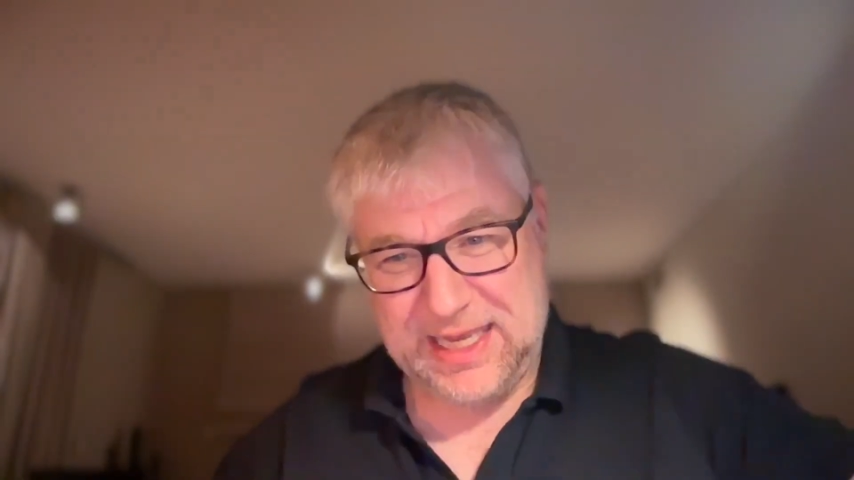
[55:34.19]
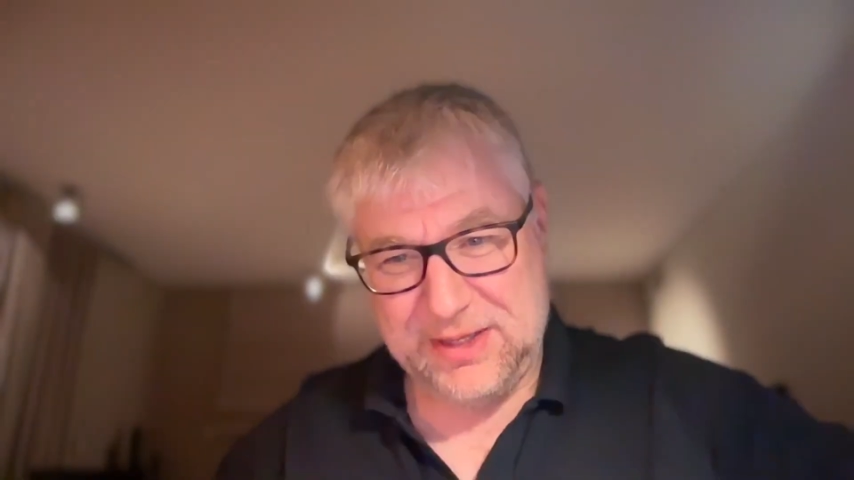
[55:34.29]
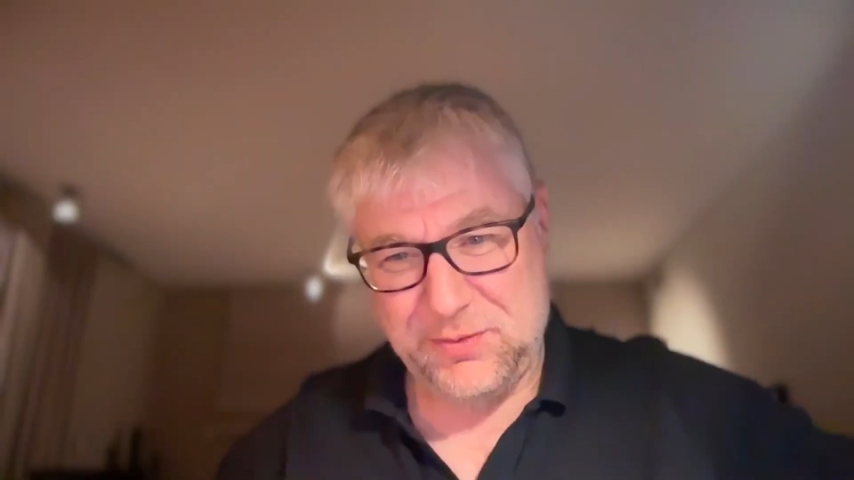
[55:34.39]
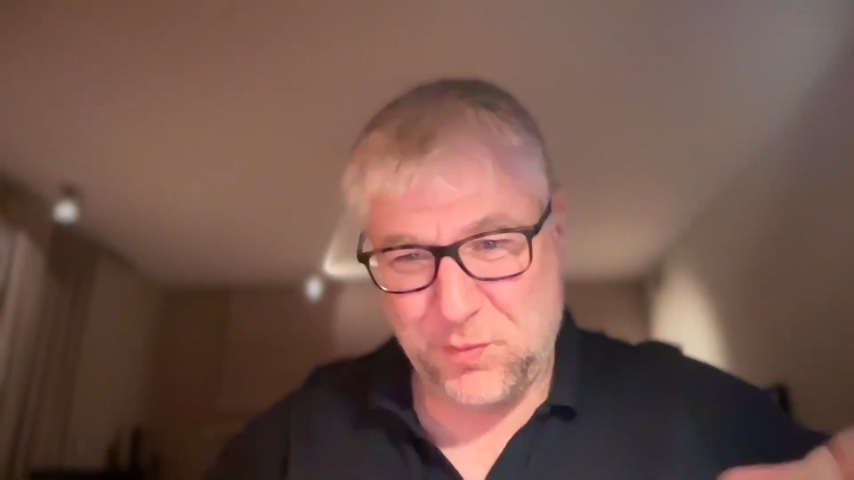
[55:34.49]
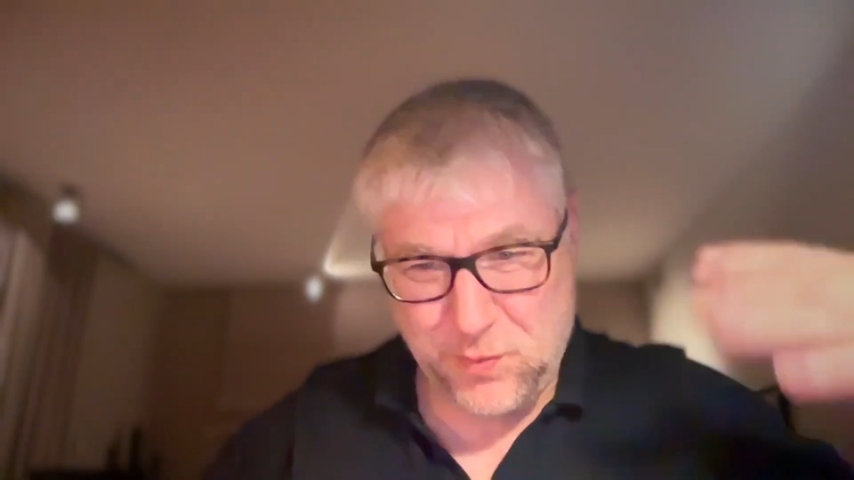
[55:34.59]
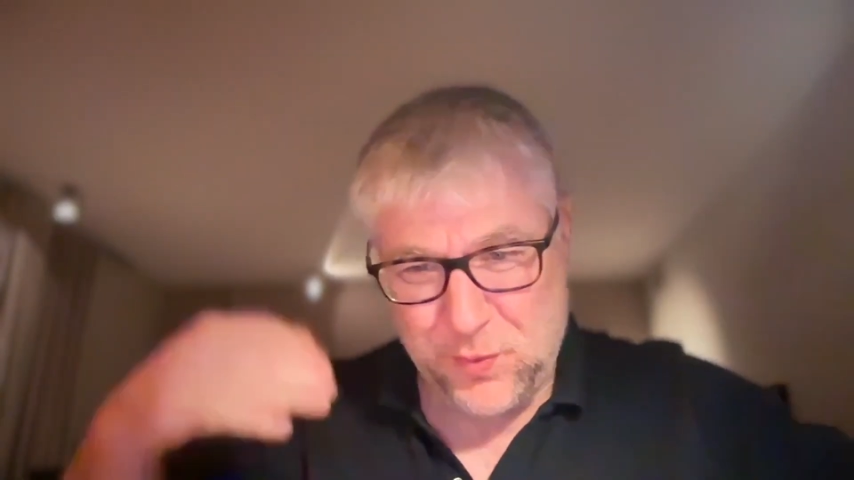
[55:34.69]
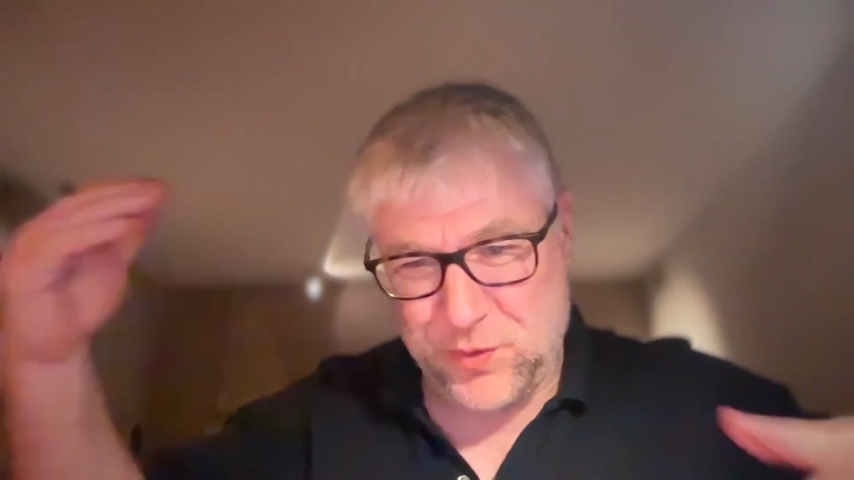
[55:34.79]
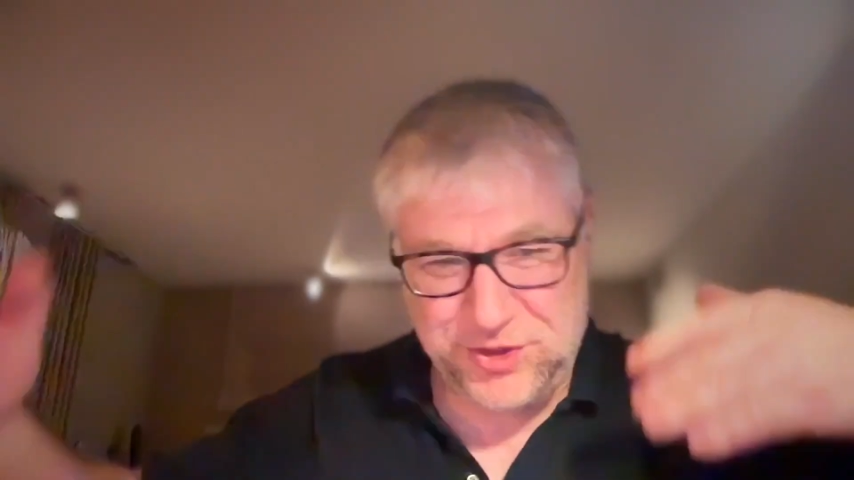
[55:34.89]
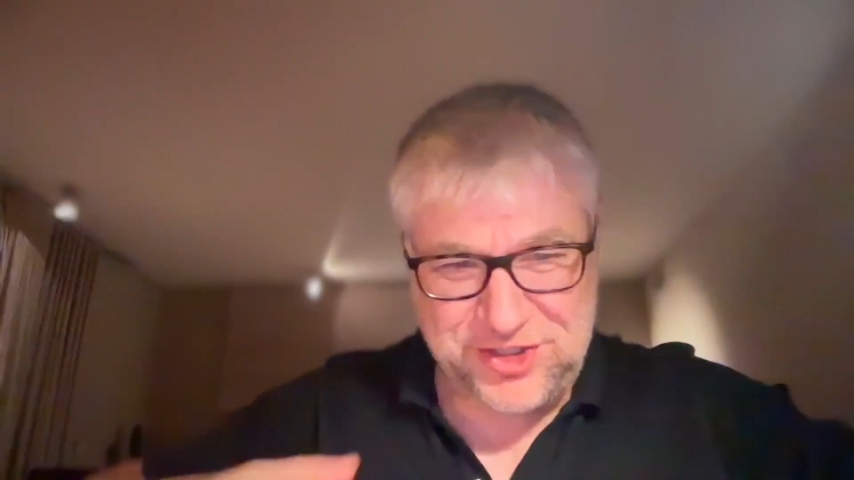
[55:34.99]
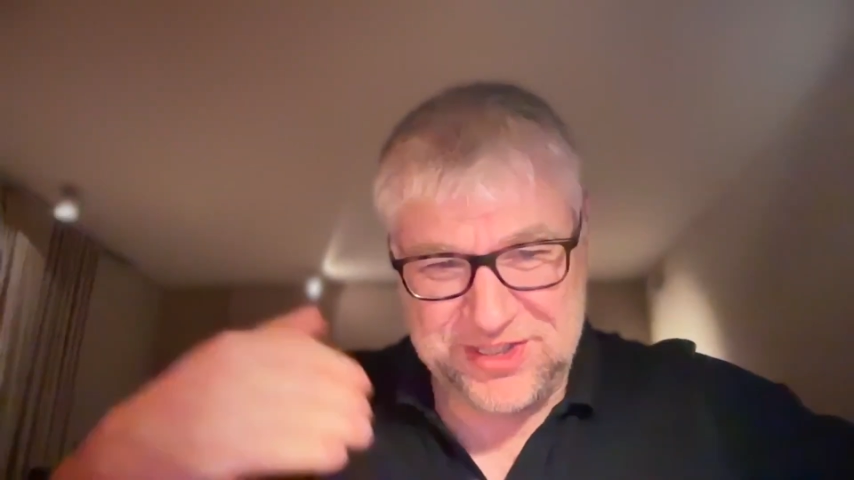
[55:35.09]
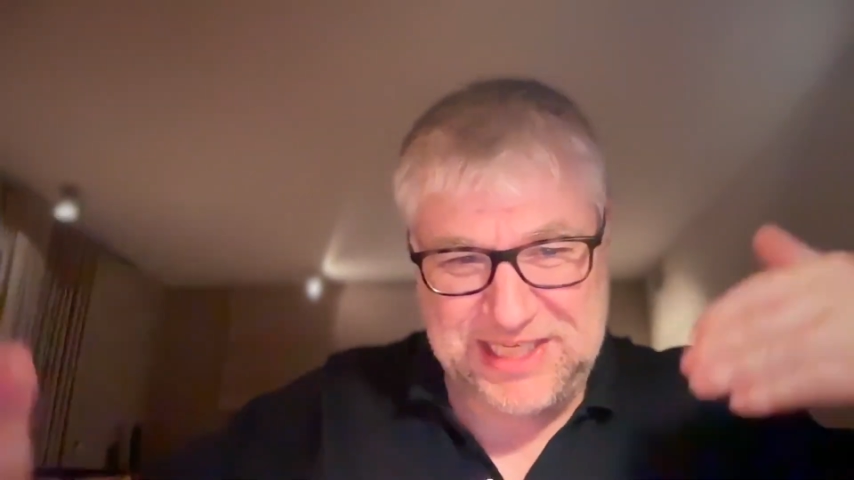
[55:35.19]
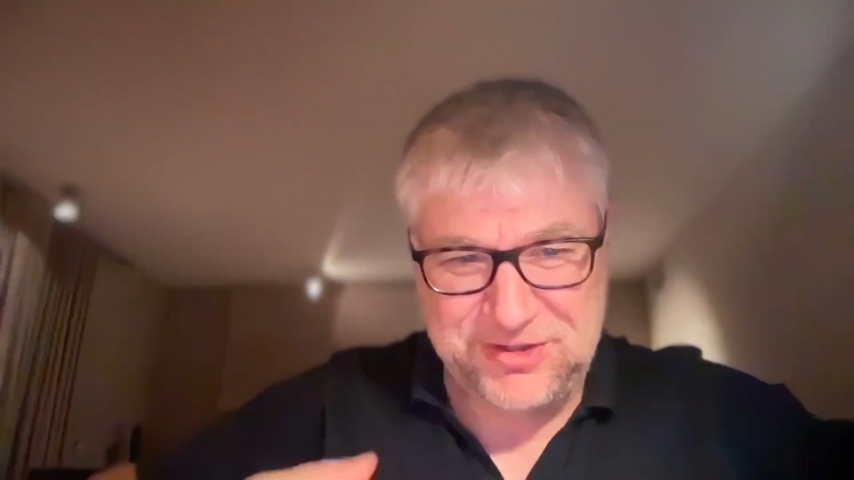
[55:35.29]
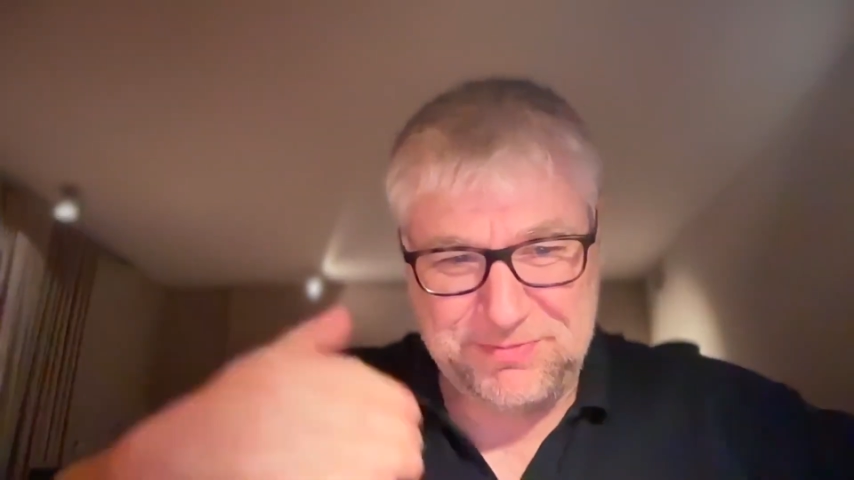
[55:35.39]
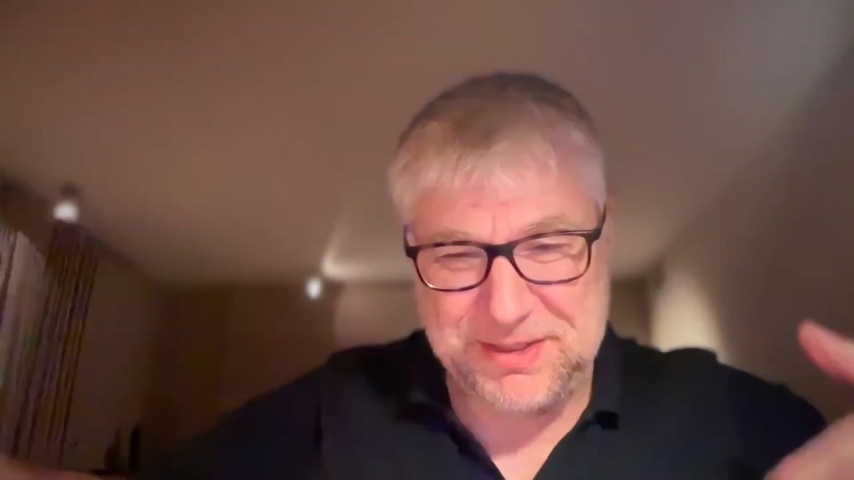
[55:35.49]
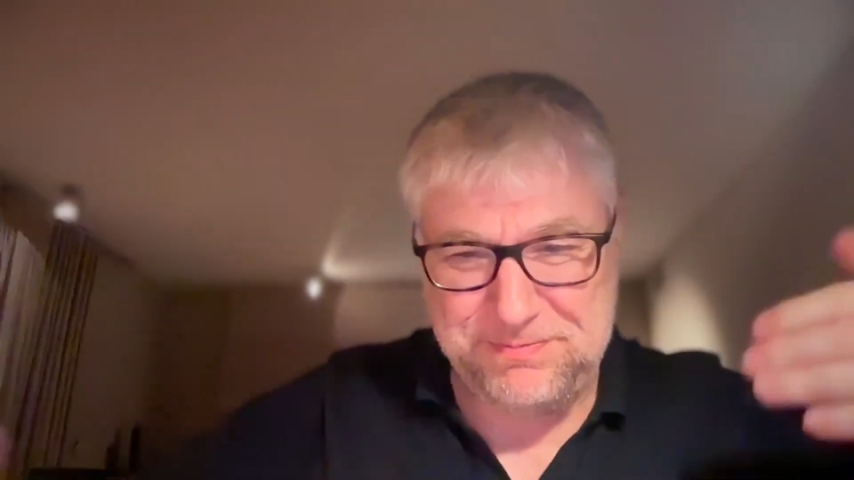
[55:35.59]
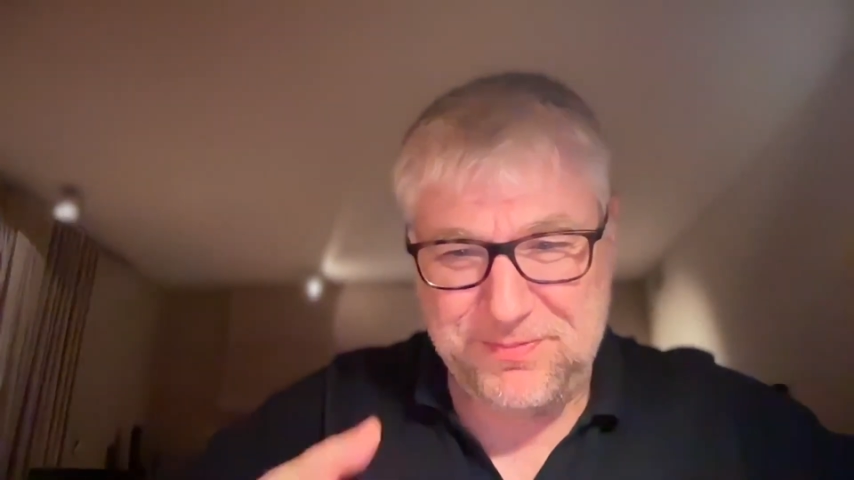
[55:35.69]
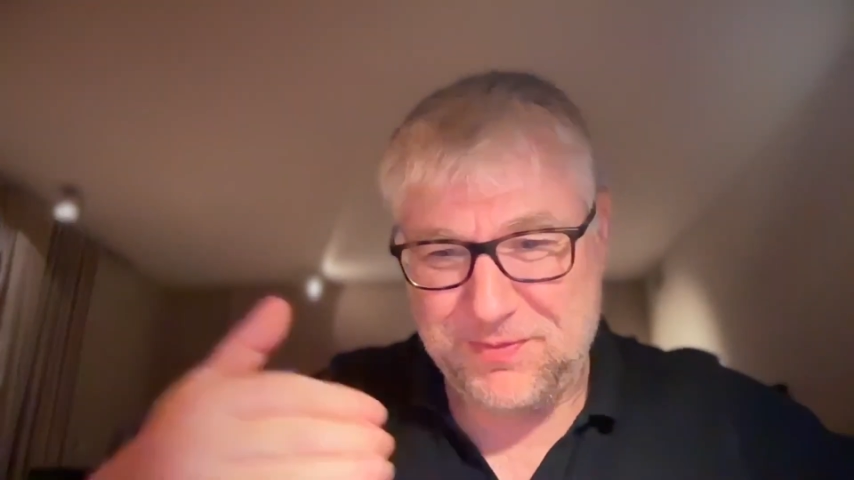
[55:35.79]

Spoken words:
and we just need to be